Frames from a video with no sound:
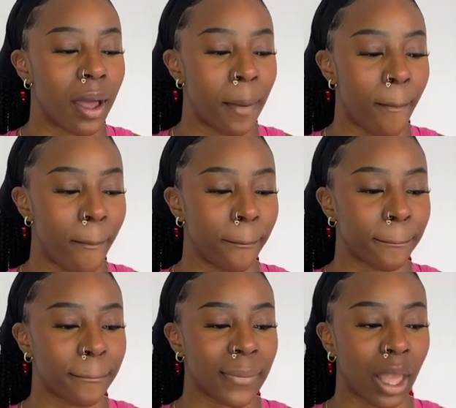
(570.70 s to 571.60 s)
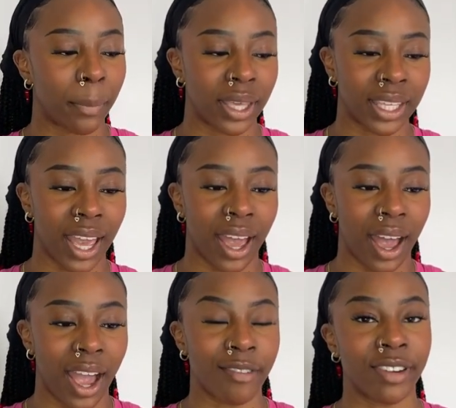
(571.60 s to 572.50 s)
But
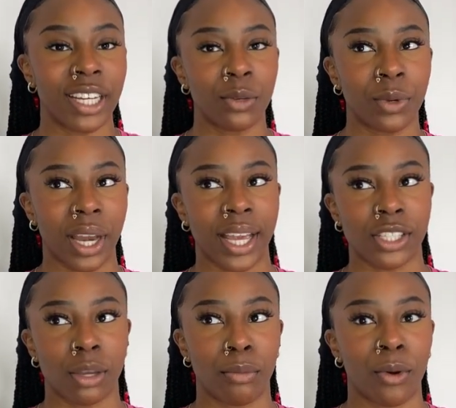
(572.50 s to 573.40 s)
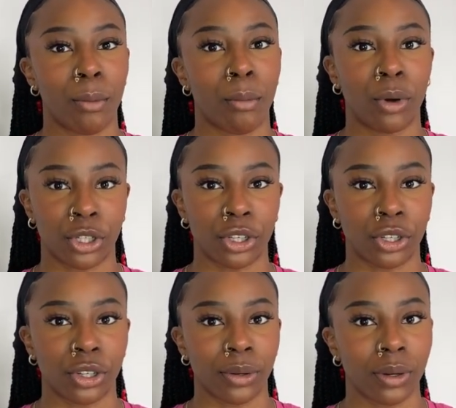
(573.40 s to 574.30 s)
yeah, I really would like some more
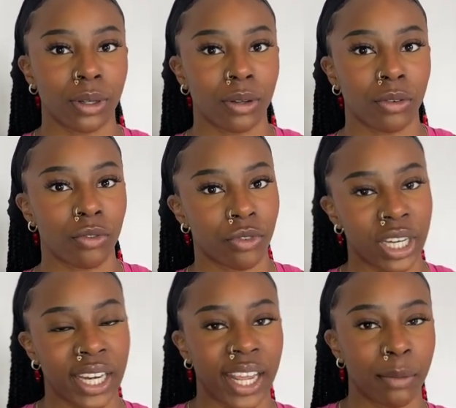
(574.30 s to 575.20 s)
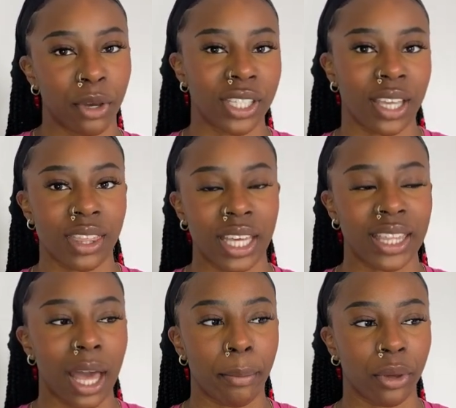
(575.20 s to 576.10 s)
modern reading because I
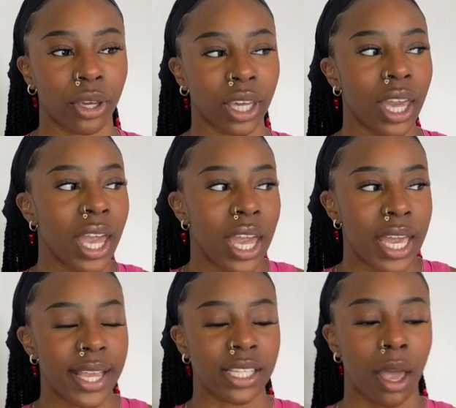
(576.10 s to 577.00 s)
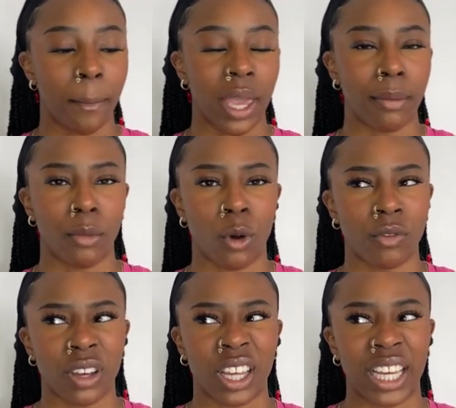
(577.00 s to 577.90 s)
think that book is a bit
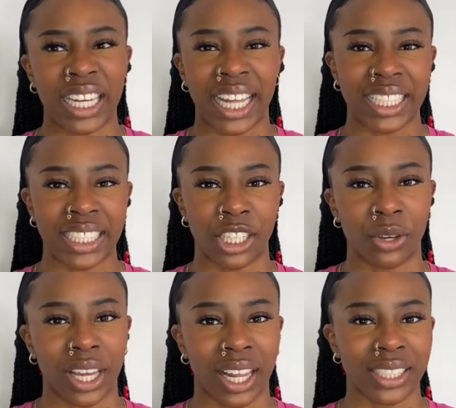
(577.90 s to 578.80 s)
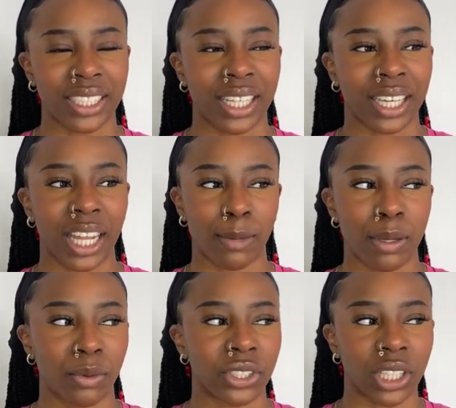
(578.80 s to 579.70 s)
more of a Latino classic.
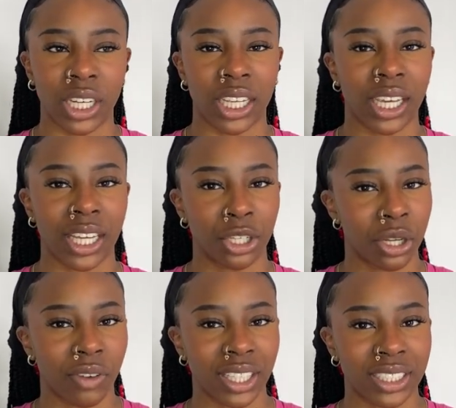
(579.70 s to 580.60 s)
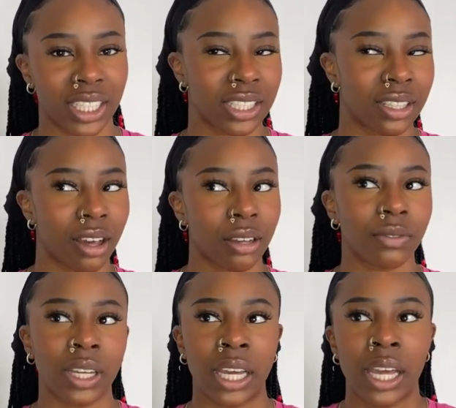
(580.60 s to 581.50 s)
Like, people study it in university and stuff.